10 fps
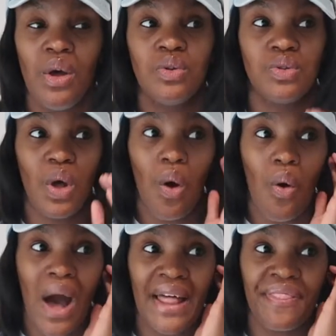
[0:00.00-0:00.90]

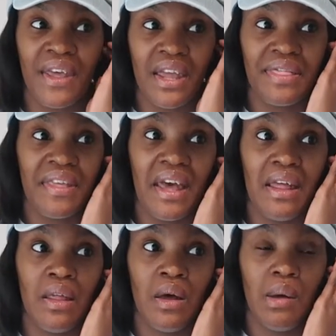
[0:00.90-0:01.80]
So I think
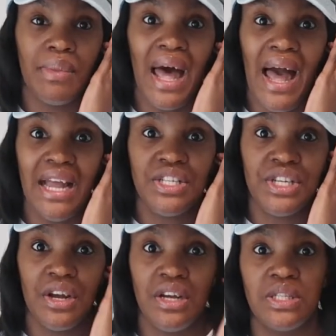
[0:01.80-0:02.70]
that the high
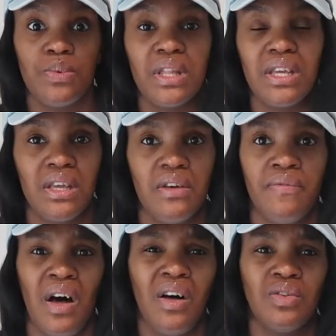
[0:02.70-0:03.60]
chair is really good
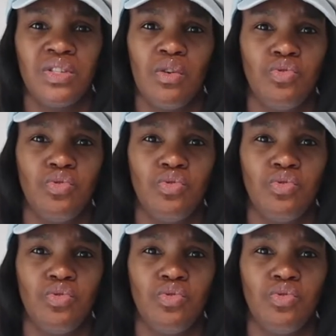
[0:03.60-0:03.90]
for also